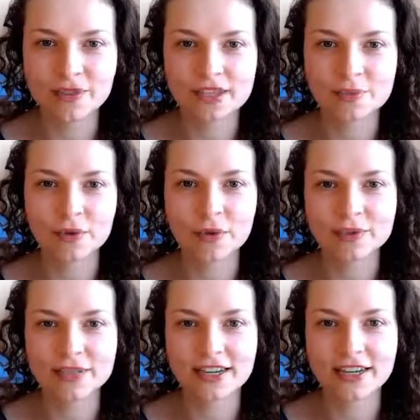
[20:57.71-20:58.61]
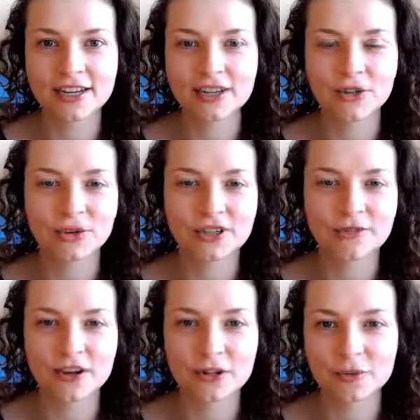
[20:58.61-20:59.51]
That's my website. You can
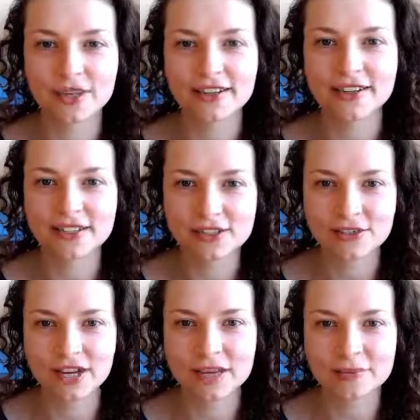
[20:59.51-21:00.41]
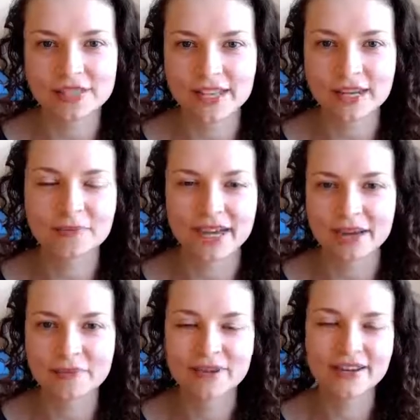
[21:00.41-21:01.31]
follow me on Instagram, same
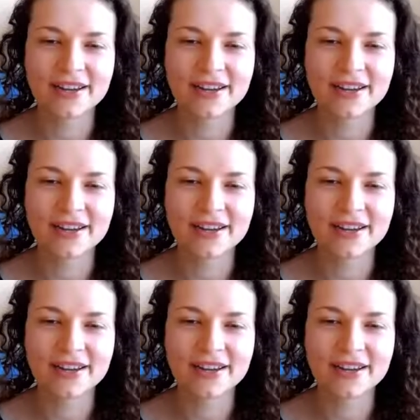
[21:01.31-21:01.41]
name,